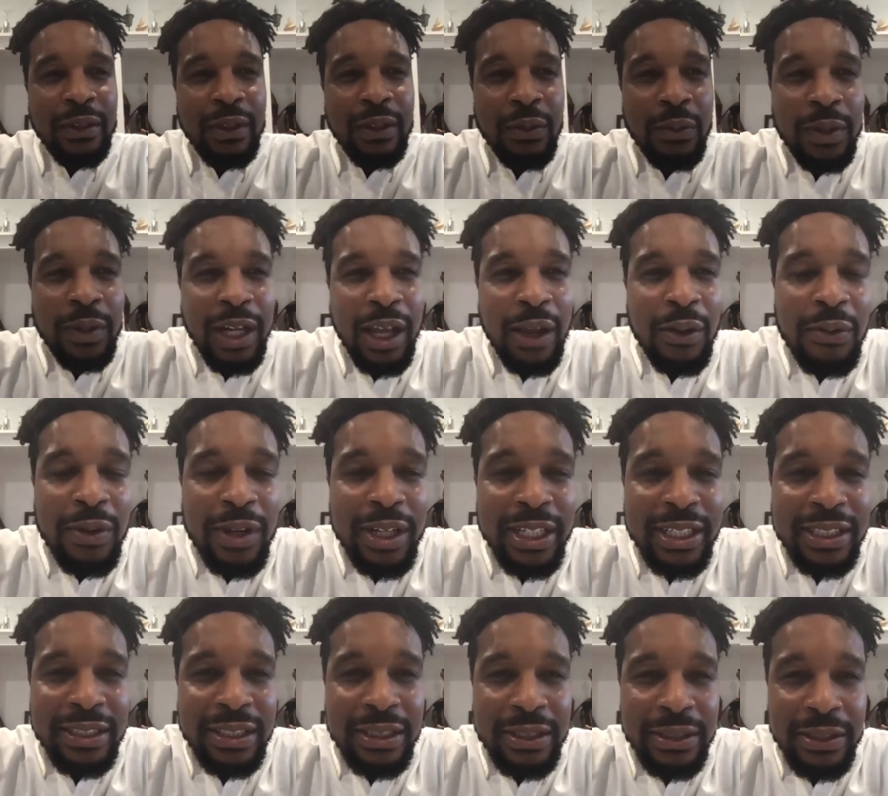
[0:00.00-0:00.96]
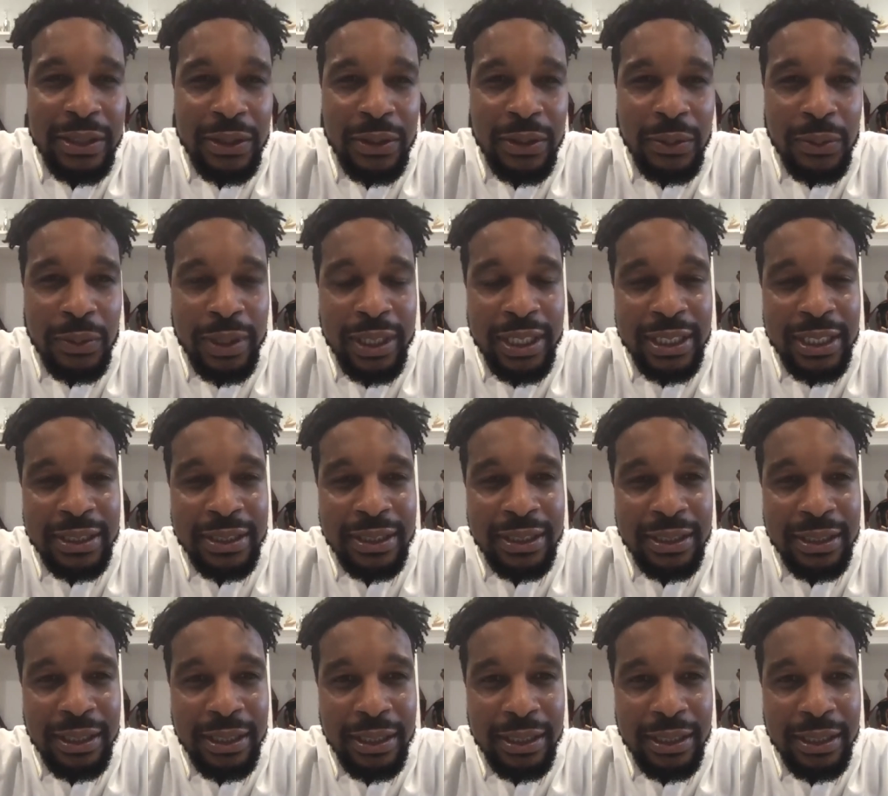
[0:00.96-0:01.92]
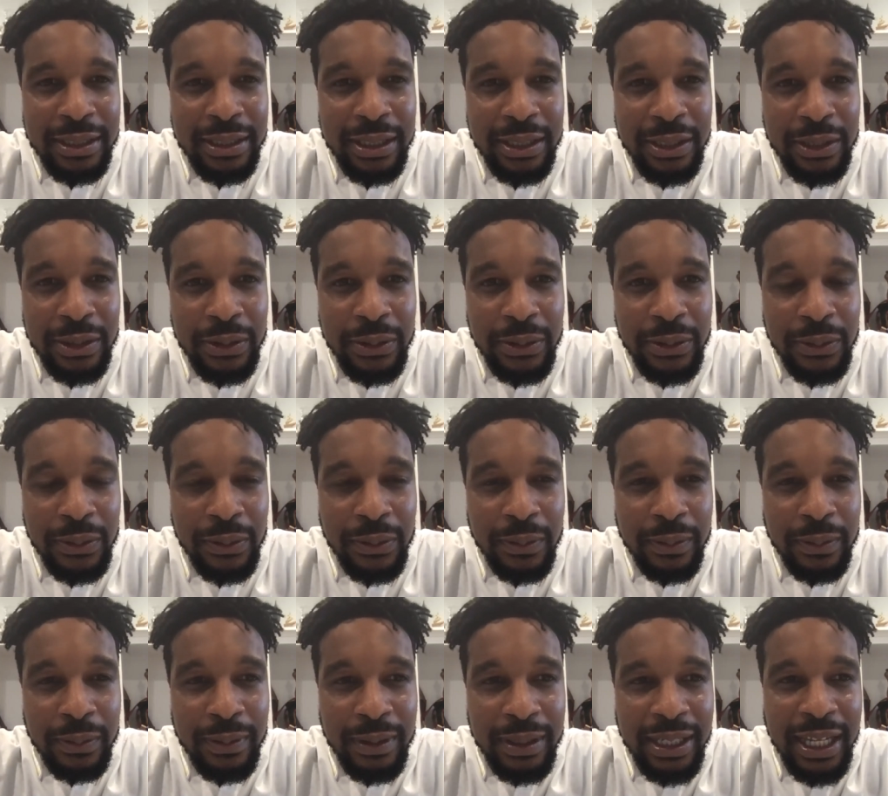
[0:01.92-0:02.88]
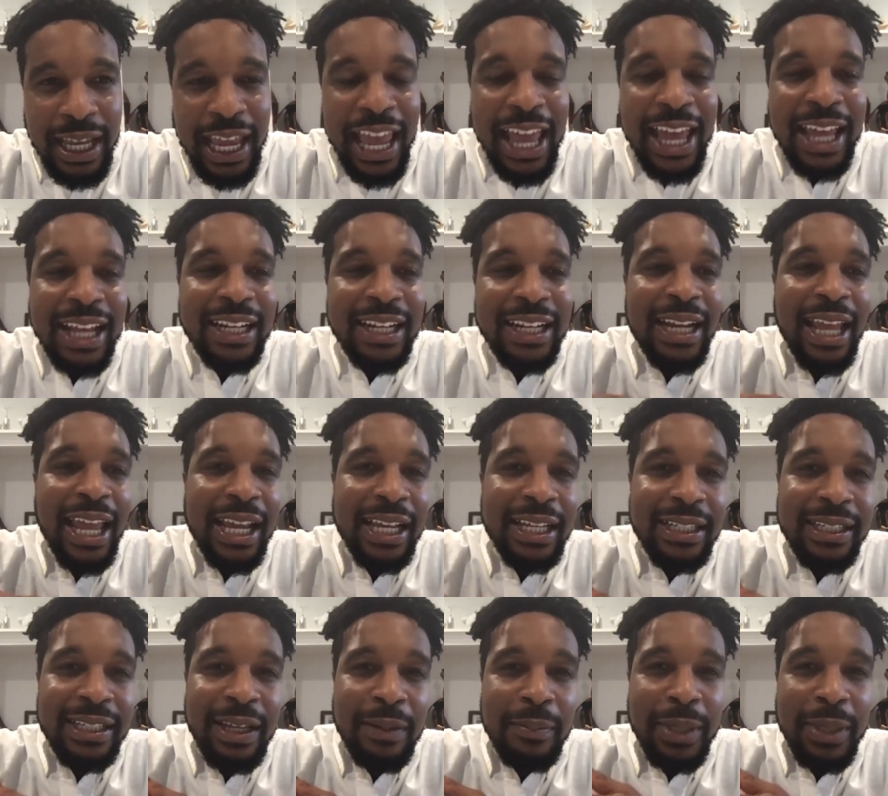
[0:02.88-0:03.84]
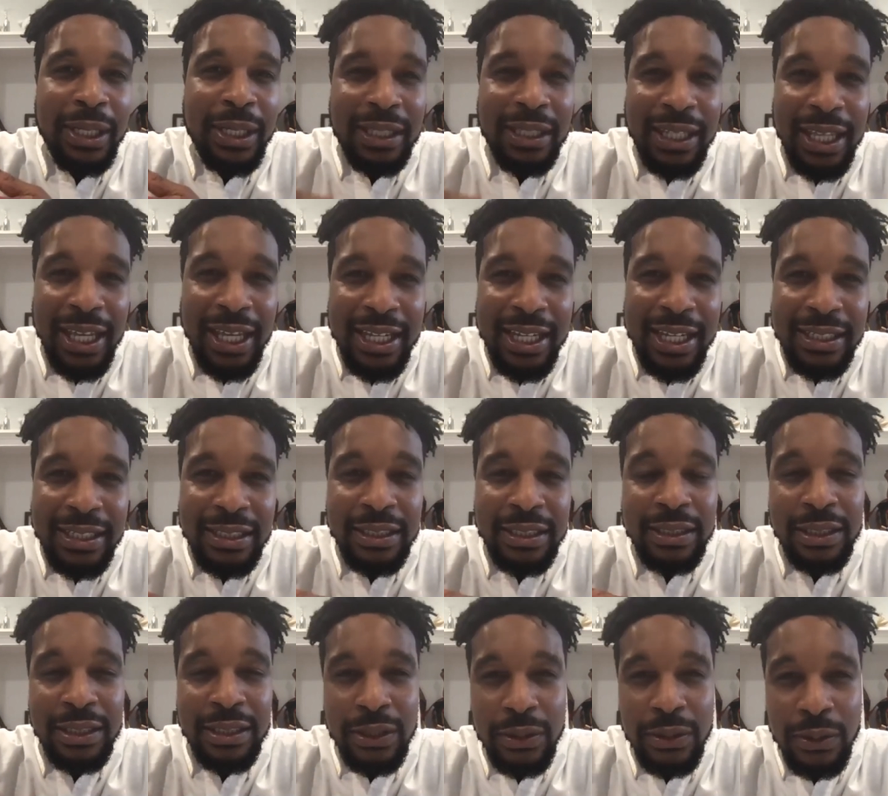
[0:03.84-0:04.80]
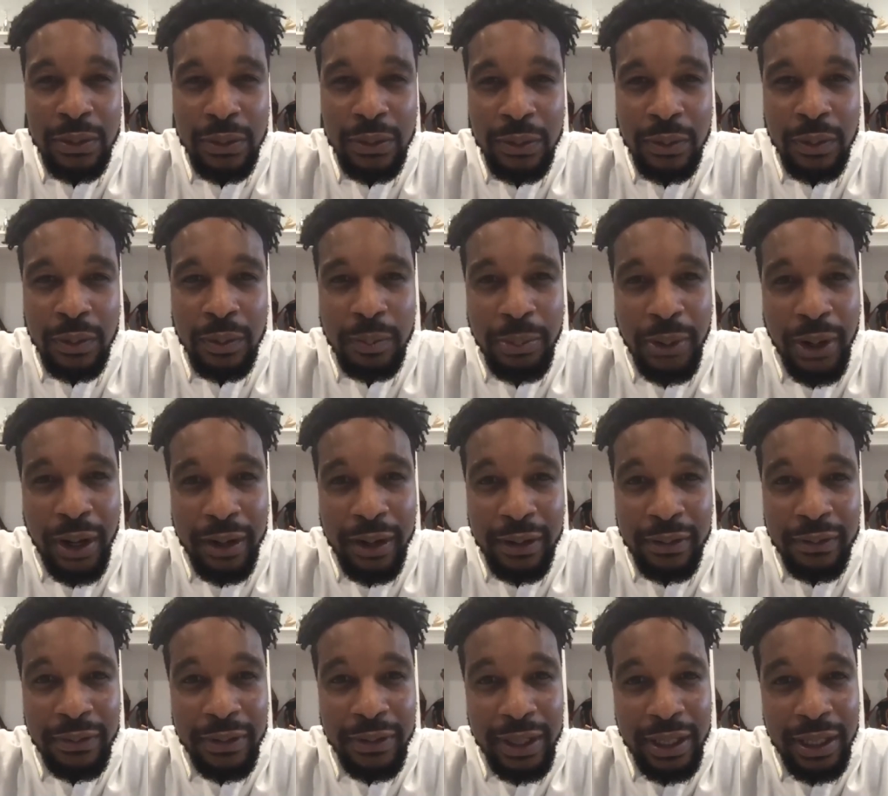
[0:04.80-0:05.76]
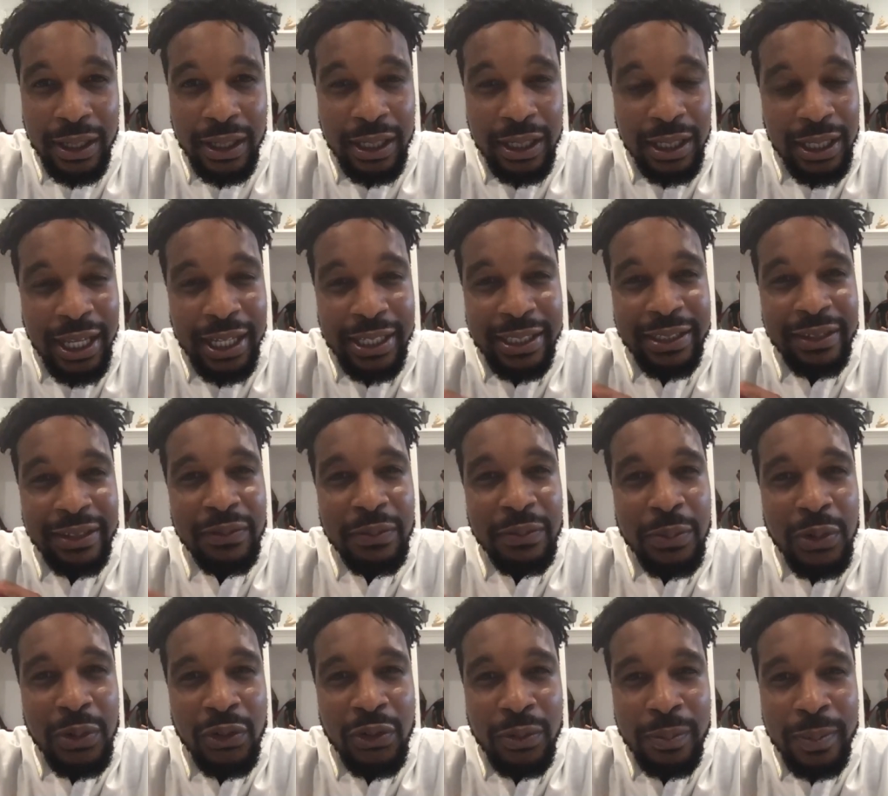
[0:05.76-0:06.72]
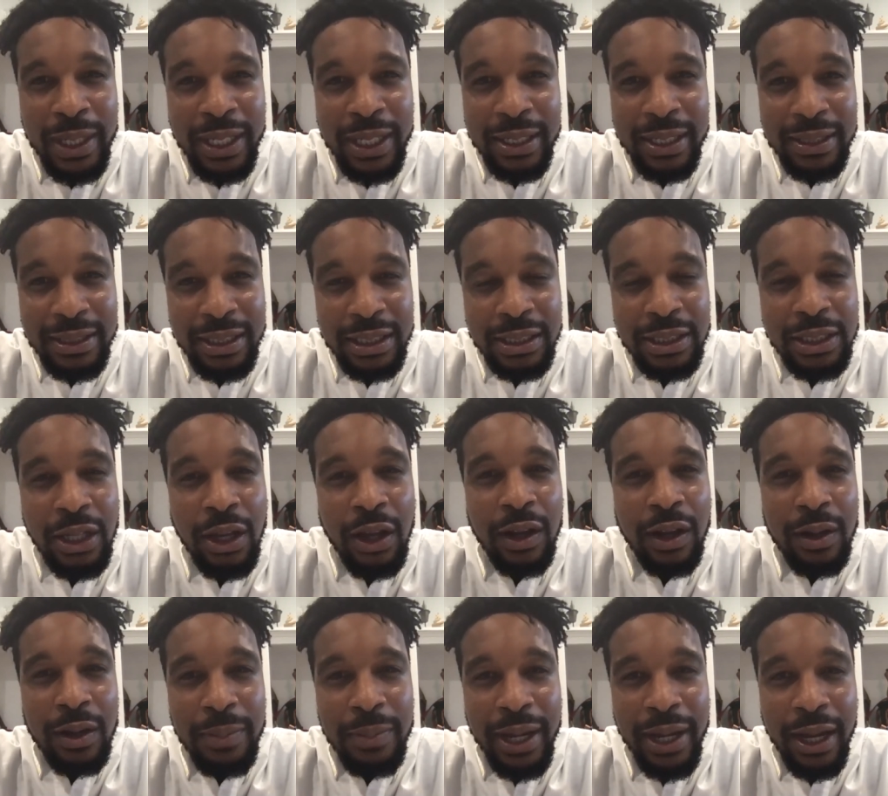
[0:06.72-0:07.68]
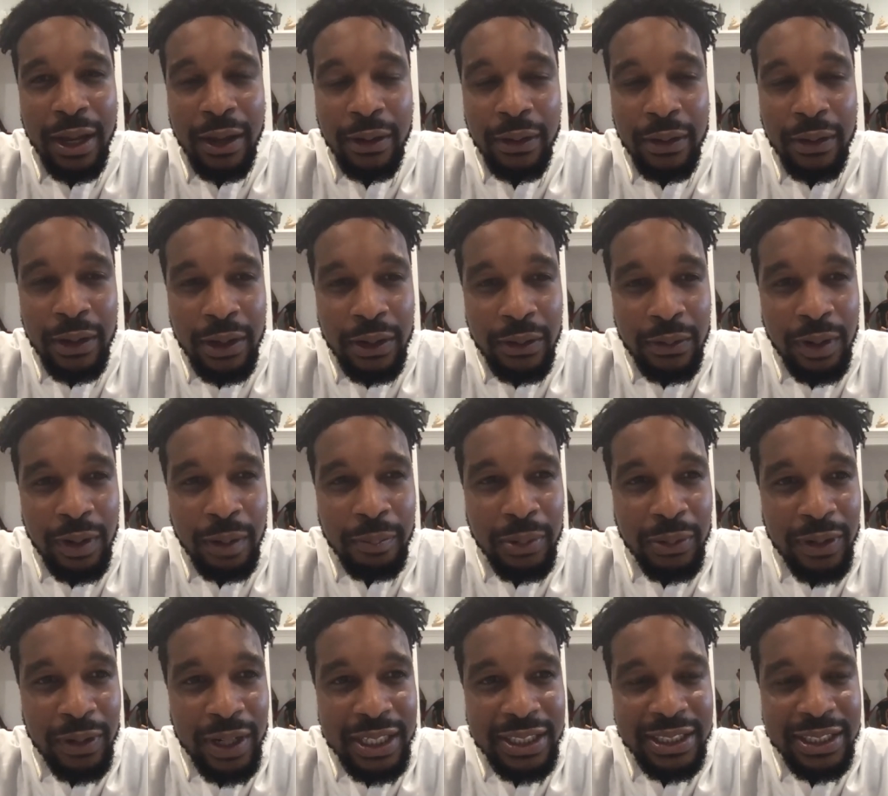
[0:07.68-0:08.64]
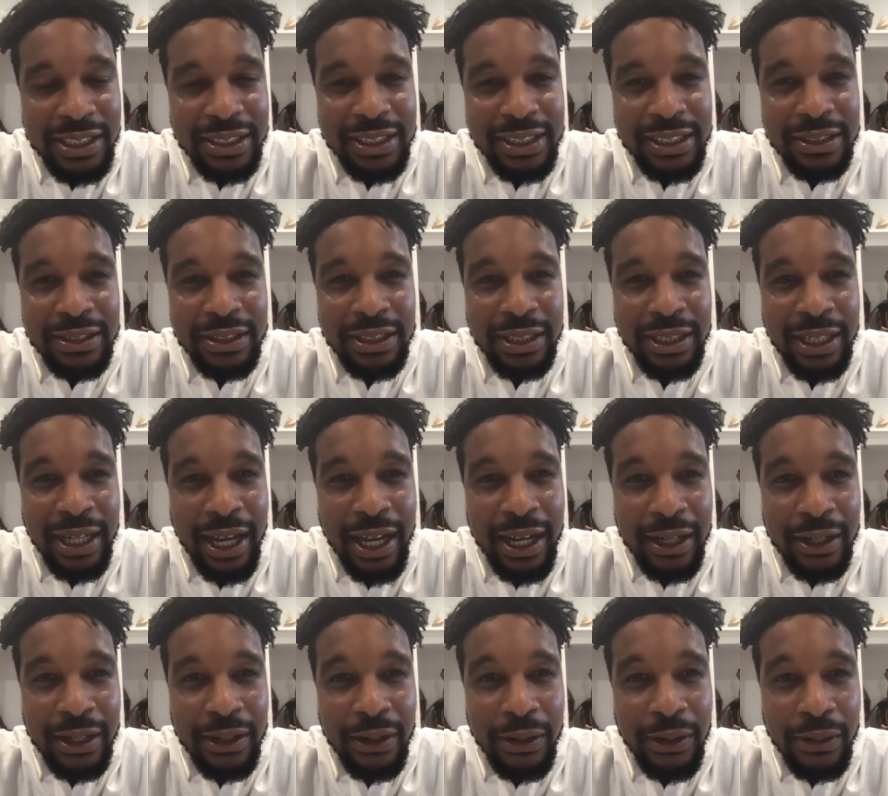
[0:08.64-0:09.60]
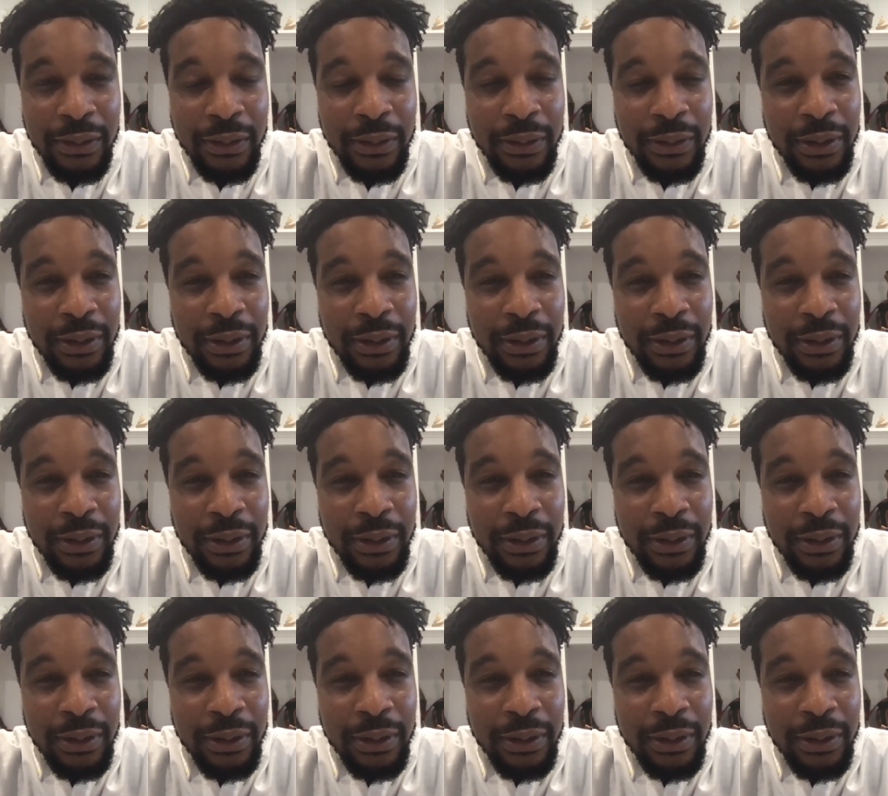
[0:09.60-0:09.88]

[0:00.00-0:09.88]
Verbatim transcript: what I wanted to do was to add an academic lens to part of the collective movement to talk about reparations in Chicago.